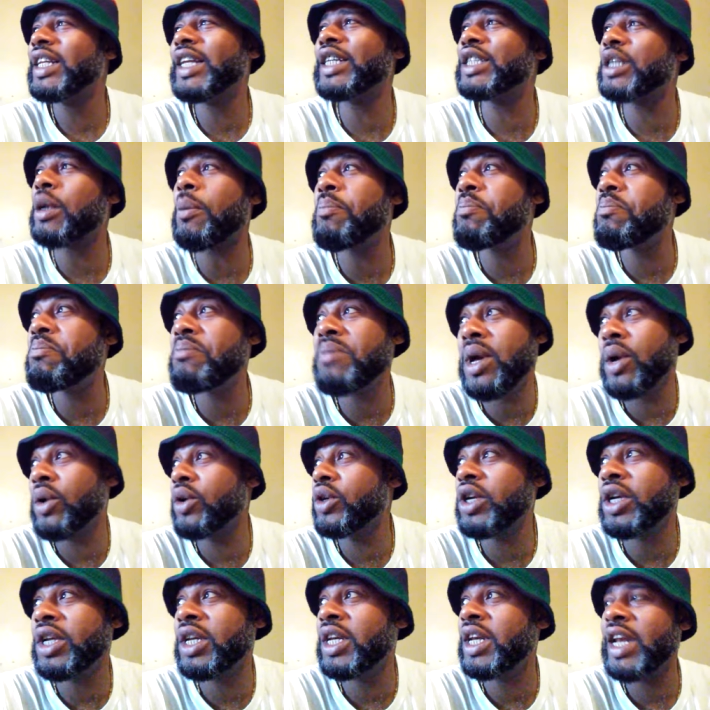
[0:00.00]
There's a
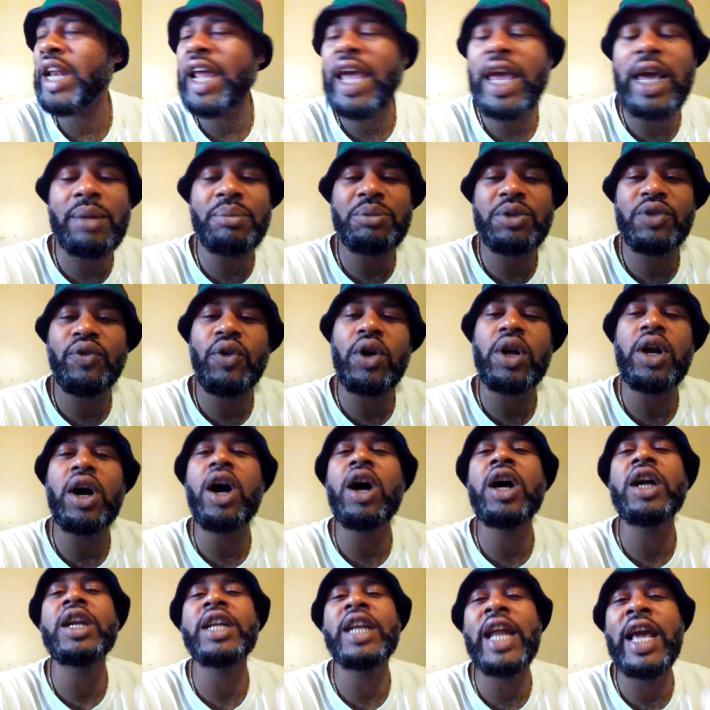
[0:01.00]
million names for the
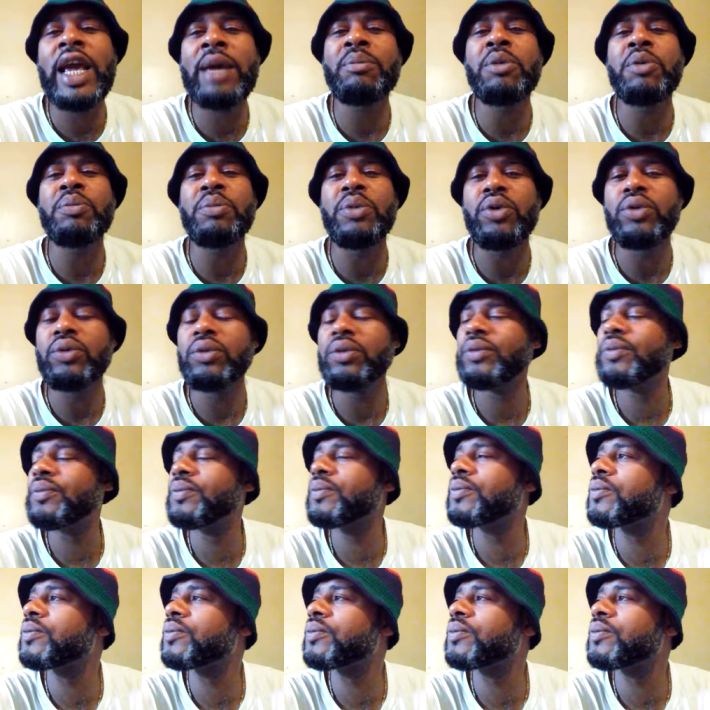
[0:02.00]
unnameable.